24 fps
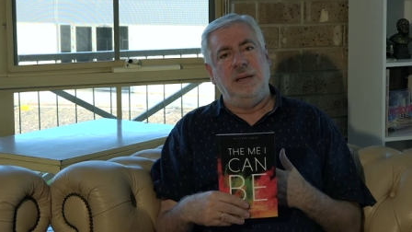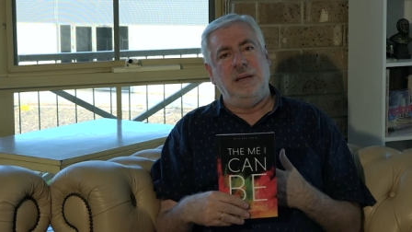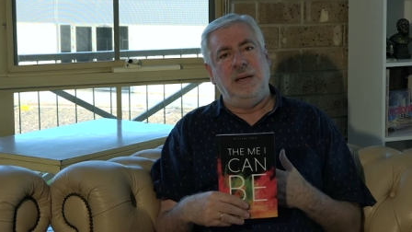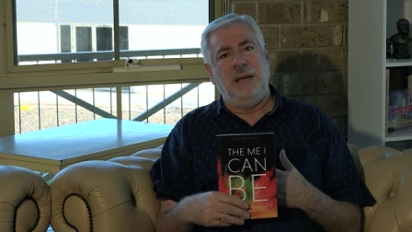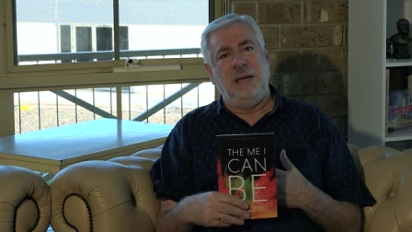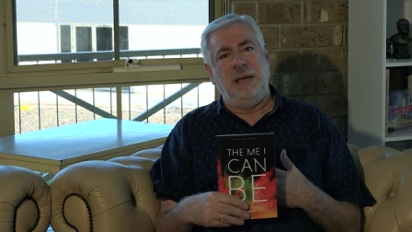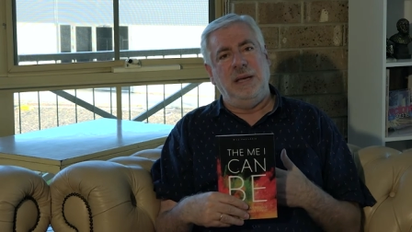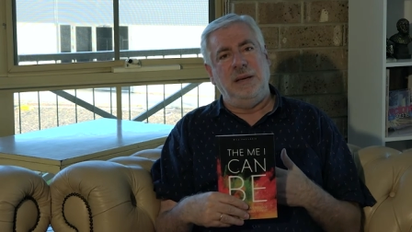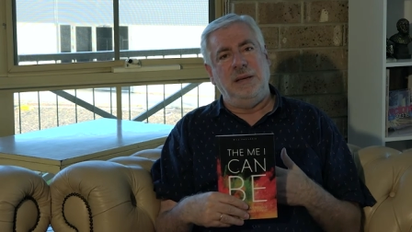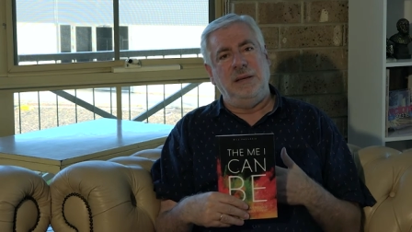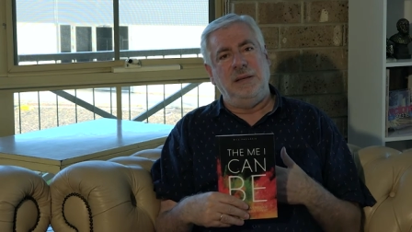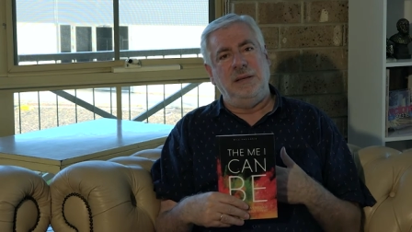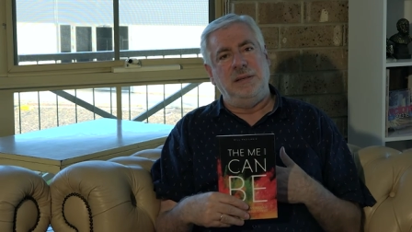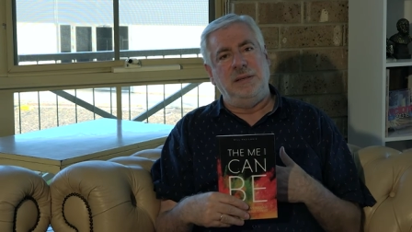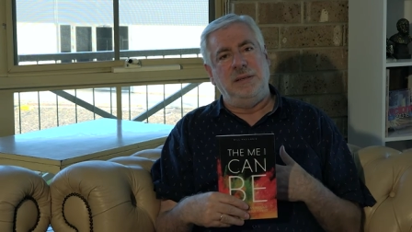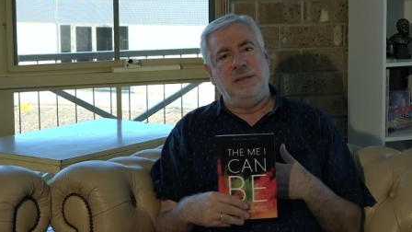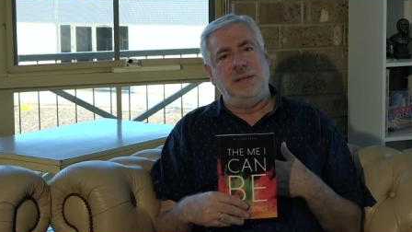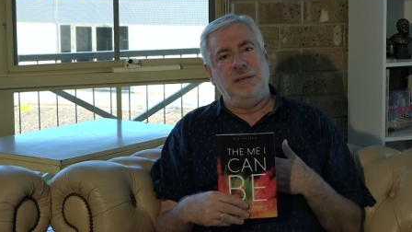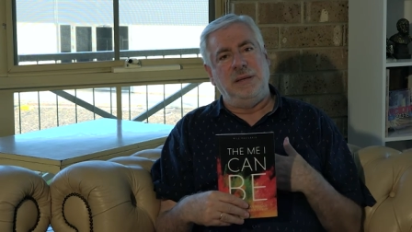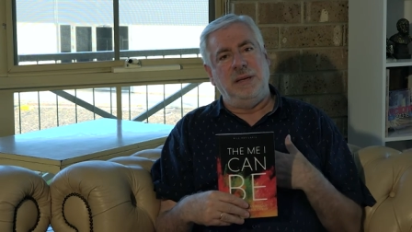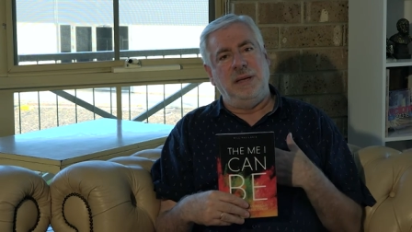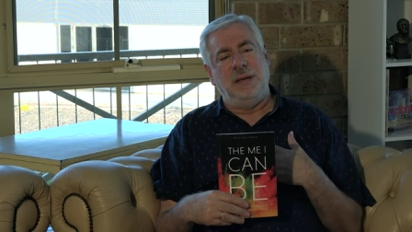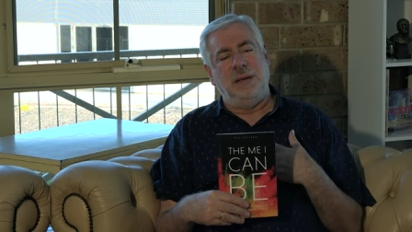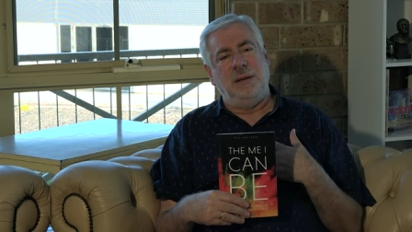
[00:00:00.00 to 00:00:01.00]
And
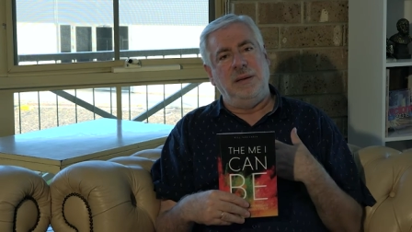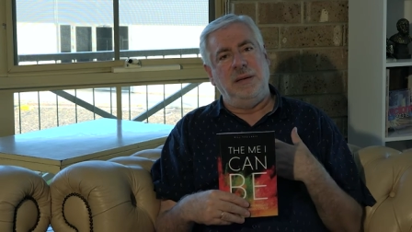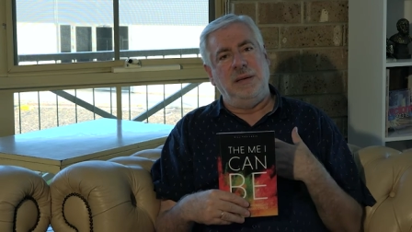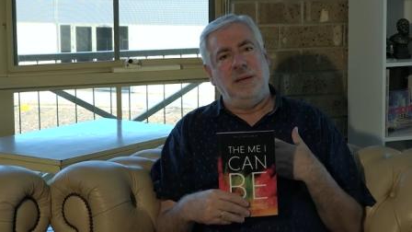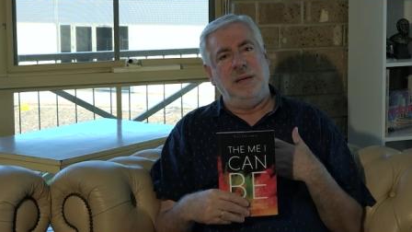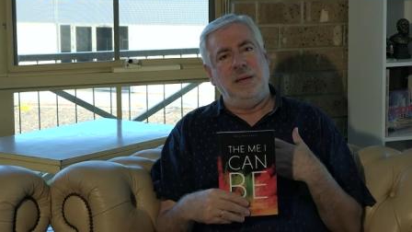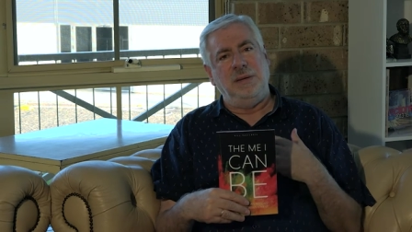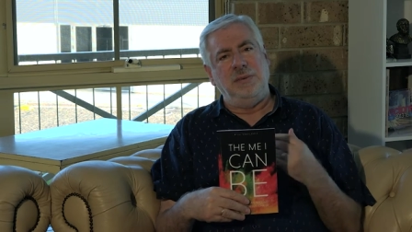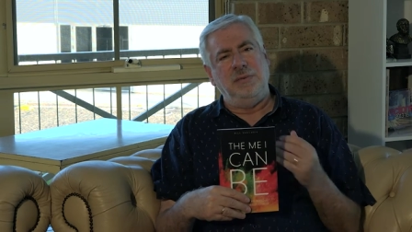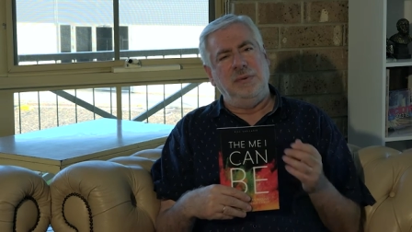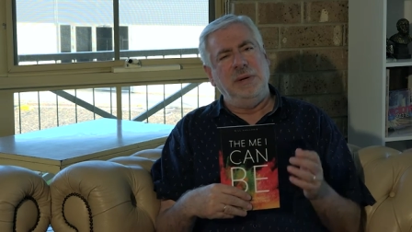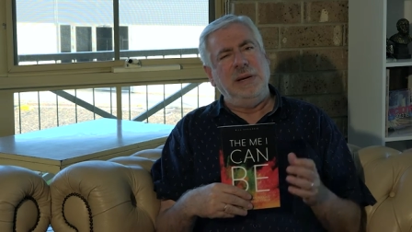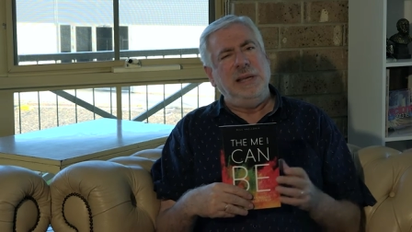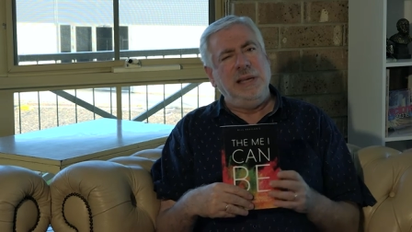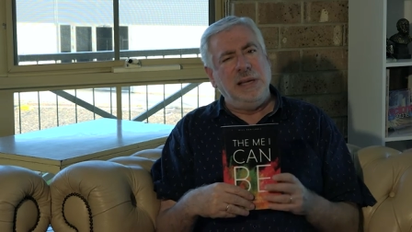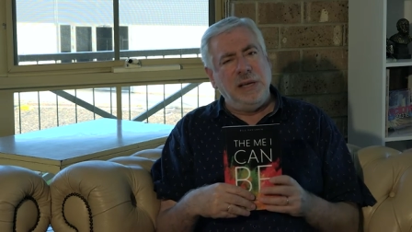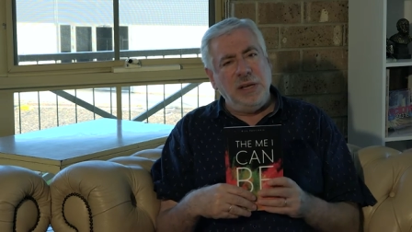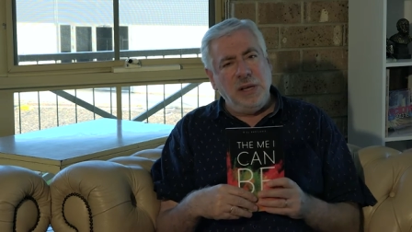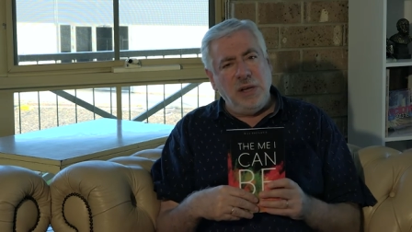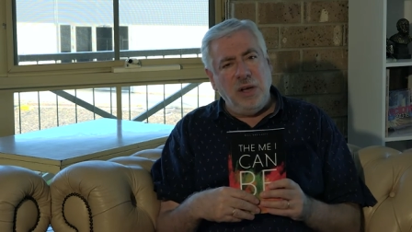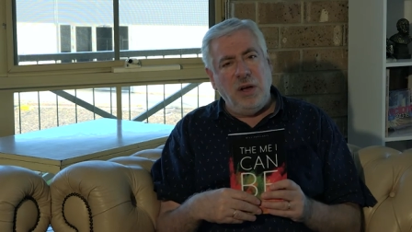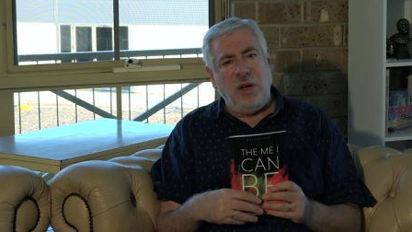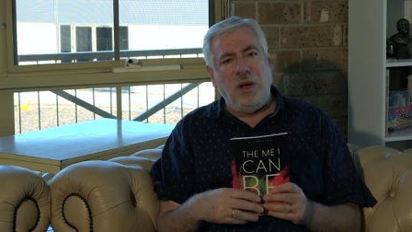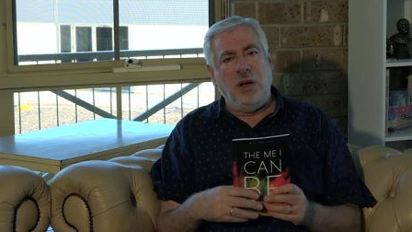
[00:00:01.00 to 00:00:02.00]
uh, it's
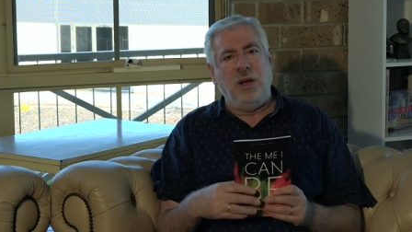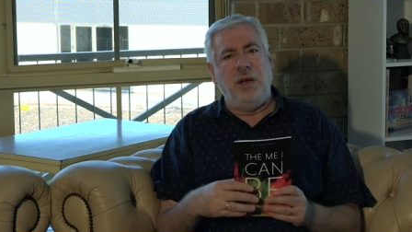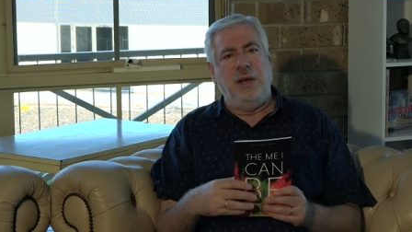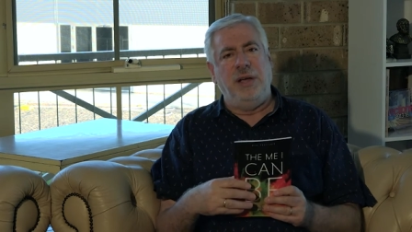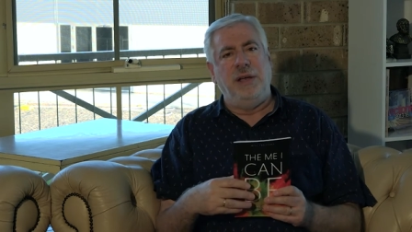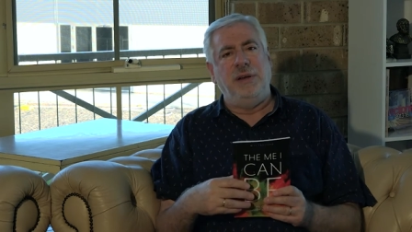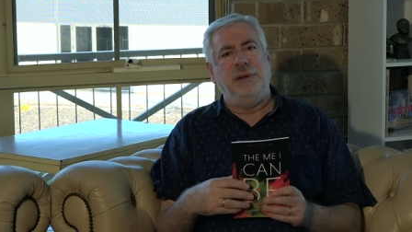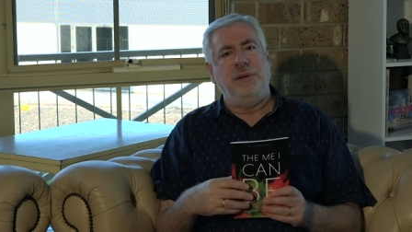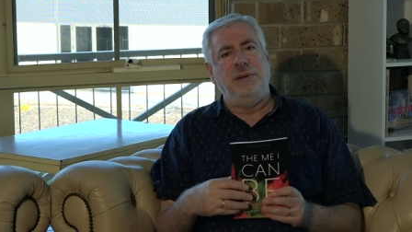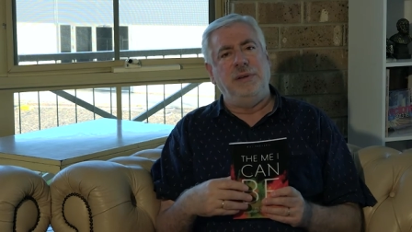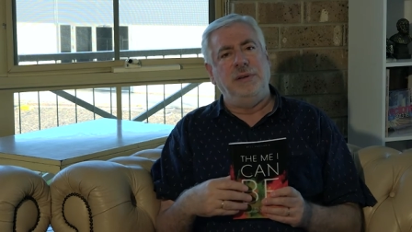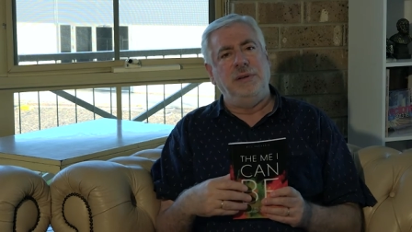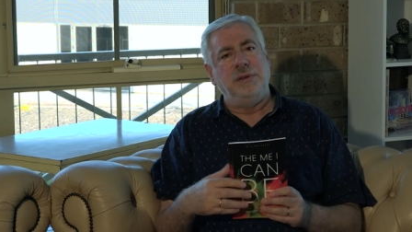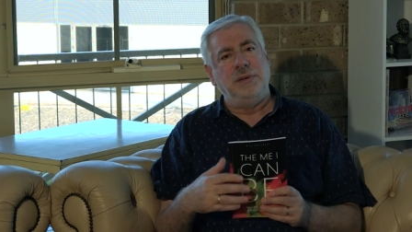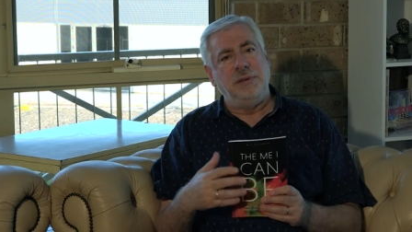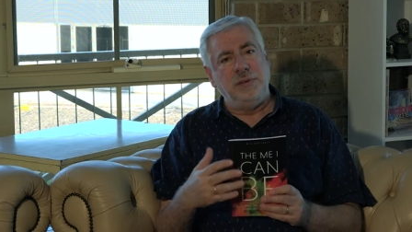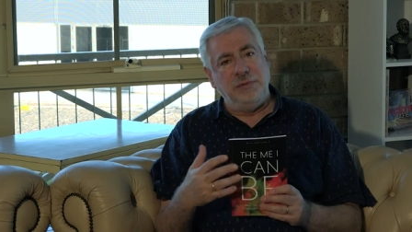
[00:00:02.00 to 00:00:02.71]
really a guide